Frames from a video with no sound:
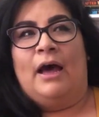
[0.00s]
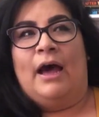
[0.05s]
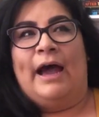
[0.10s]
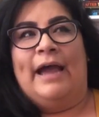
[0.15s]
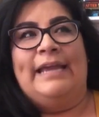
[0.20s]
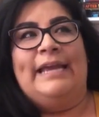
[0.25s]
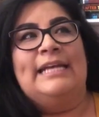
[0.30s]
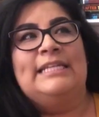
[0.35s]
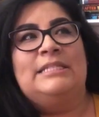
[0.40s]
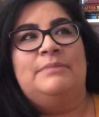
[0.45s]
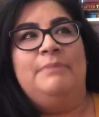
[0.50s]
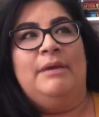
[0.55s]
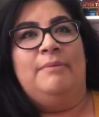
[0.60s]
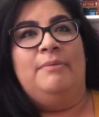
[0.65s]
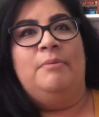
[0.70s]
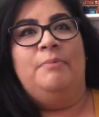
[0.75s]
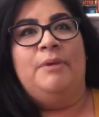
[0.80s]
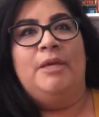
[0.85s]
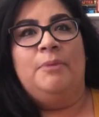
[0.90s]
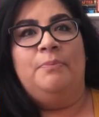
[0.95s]
I guess
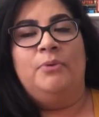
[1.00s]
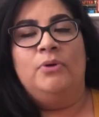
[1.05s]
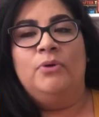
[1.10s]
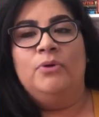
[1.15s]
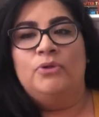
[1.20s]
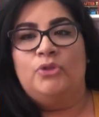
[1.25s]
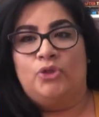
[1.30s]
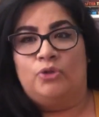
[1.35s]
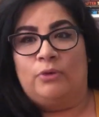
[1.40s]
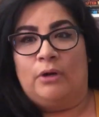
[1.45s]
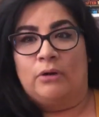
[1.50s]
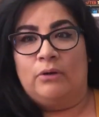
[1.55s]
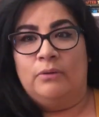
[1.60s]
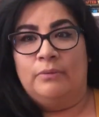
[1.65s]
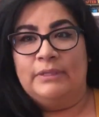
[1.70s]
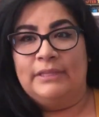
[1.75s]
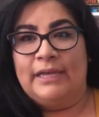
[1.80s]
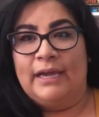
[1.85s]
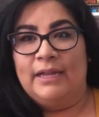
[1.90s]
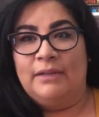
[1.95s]
maybe people who struggle
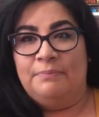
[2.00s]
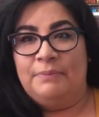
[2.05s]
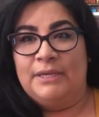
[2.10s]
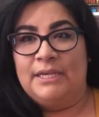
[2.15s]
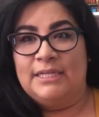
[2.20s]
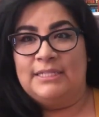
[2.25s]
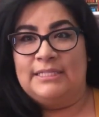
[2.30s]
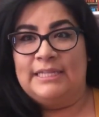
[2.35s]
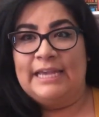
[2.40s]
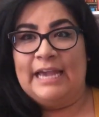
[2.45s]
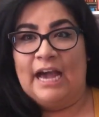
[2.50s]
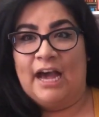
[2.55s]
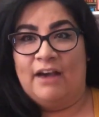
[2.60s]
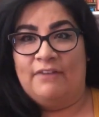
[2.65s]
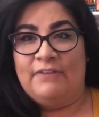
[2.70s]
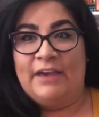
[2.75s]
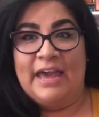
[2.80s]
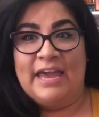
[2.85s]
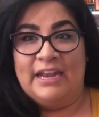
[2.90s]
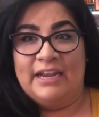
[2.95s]
with that because they
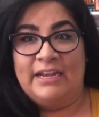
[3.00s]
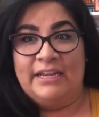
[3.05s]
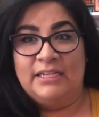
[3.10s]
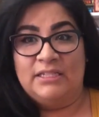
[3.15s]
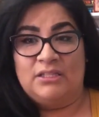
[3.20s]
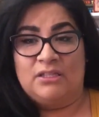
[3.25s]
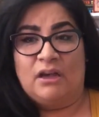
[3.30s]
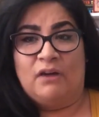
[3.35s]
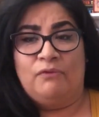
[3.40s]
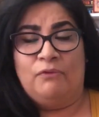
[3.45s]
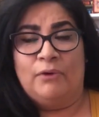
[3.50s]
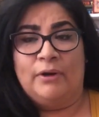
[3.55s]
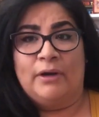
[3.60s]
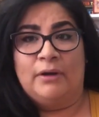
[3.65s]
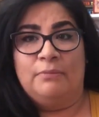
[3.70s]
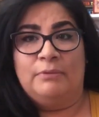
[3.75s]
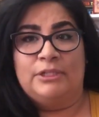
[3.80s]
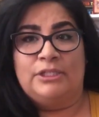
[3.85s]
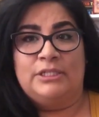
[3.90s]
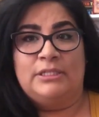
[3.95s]
have editing
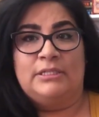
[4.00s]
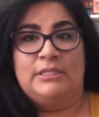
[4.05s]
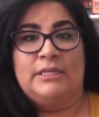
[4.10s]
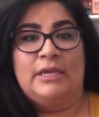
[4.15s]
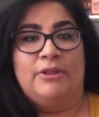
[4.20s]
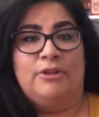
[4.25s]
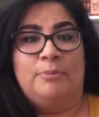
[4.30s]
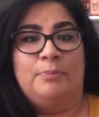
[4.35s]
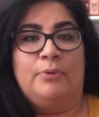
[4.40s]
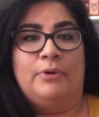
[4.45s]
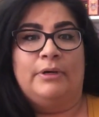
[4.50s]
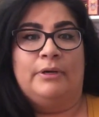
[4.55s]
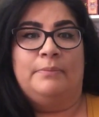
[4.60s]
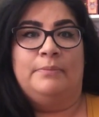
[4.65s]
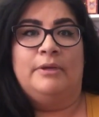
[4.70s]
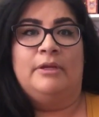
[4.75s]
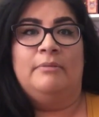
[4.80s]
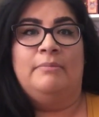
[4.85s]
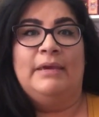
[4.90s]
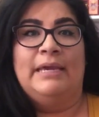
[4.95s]
software, which is the other point
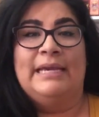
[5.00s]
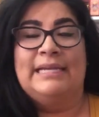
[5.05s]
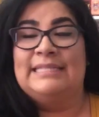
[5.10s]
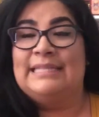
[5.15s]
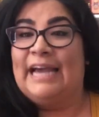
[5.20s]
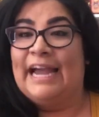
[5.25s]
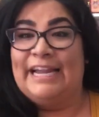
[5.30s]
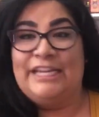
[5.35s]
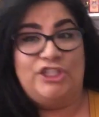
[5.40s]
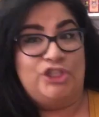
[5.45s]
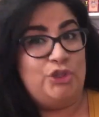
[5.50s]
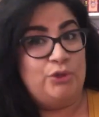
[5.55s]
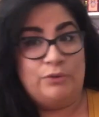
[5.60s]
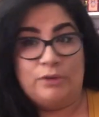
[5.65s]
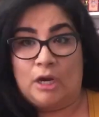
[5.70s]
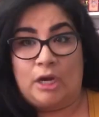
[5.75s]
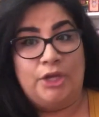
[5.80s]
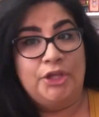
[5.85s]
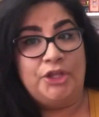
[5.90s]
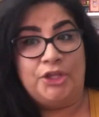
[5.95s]
I'm gonna make is I do
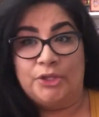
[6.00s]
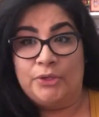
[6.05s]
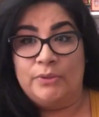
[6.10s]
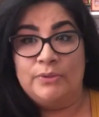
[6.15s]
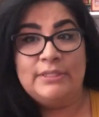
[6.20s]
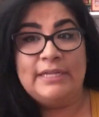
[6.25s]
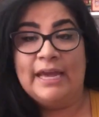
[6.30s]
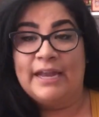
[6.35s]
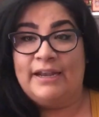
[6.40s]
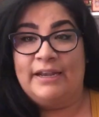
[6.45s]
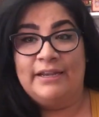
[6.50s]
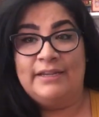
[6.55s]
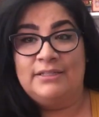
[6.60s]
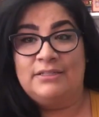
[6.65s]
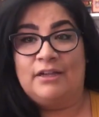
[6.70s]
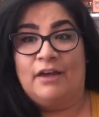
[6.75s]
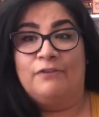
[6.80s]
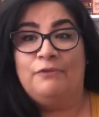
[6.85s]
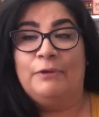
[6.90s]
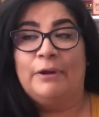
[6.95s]
not use editing
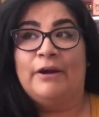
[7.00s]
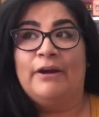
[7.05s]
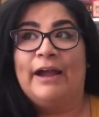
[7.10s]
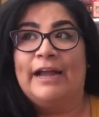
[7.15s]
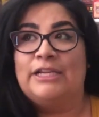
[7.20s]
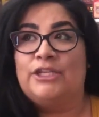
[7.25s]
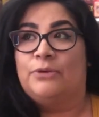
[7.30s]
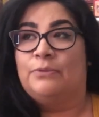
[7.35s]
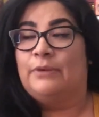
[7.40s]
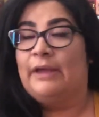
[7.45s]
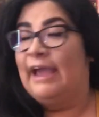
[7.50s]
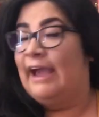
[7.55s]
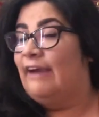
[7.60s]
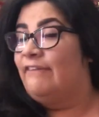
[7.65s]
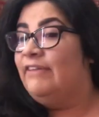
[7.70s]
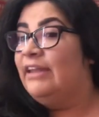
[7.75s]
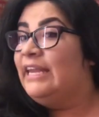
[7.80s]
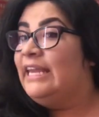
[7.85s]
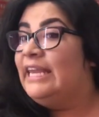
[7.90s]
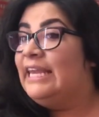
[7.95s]
software. I don't
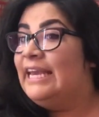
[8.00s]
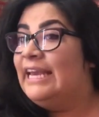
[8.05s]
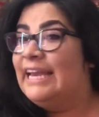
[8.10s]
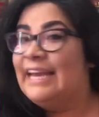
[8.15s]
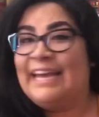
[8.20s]
have any.